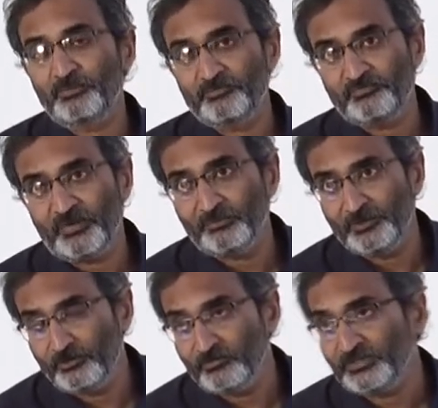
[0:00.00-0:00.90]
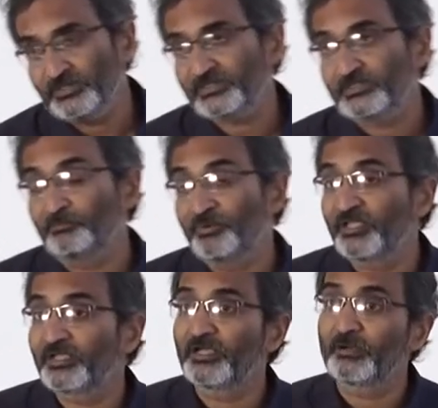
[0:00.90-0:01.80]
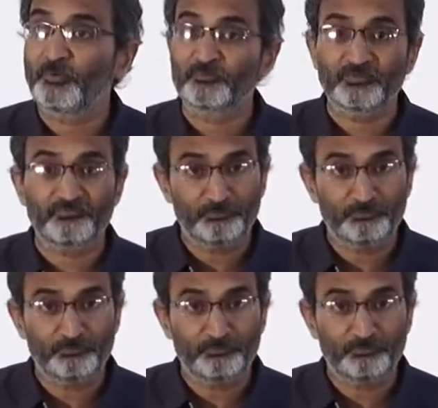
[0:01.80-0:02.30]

of the family over this, the breaking up of the